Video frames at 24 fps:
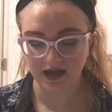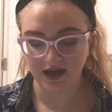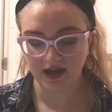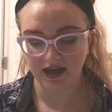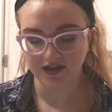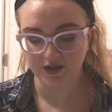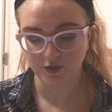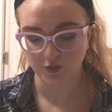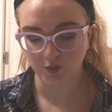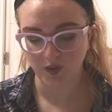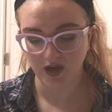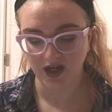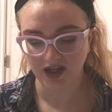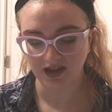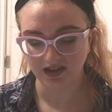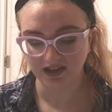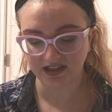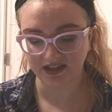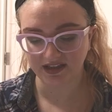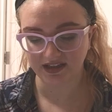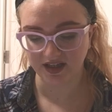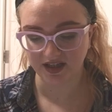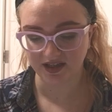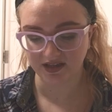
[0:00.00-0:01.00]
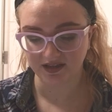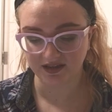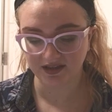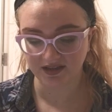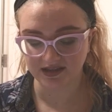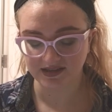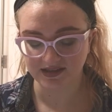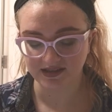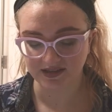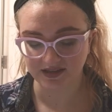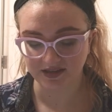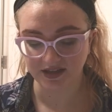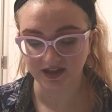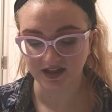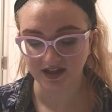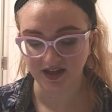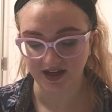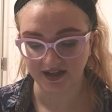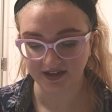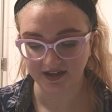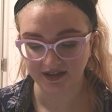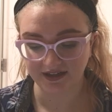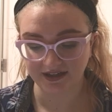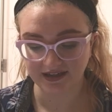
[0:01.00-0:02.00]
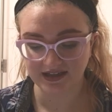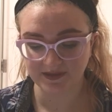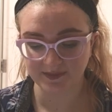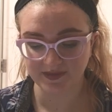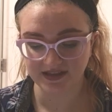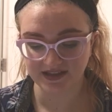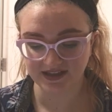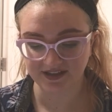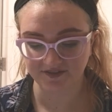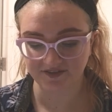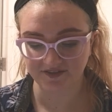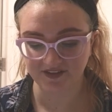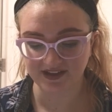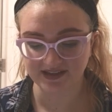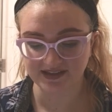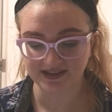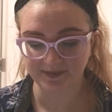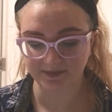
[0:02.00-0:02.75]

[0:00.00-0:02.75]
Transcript: as well as in the guideline specifics